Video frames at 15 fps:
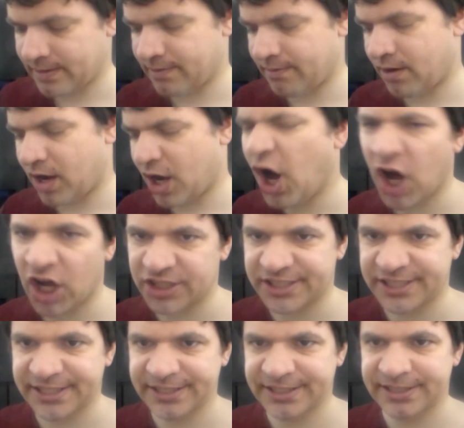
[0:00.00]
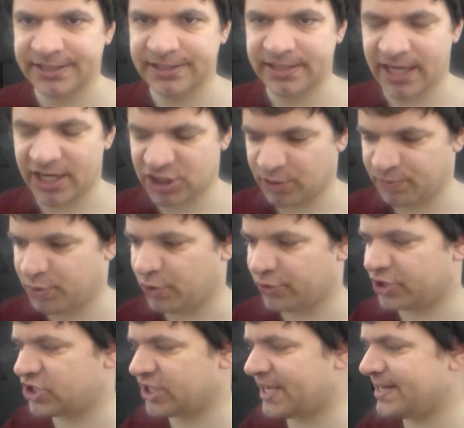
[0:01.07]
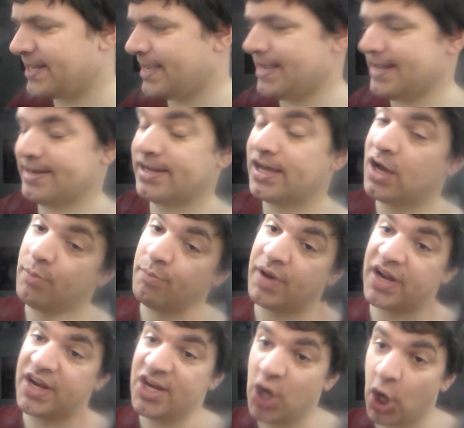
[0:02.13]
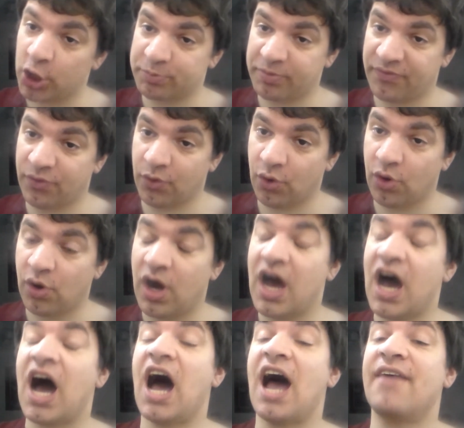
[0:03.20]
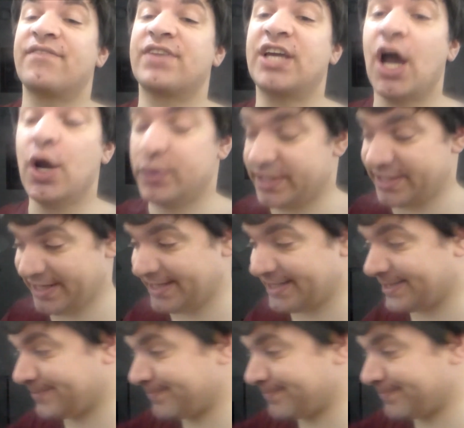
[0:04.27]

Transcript: hot, I shall put the chicken in, but not before I've coated it.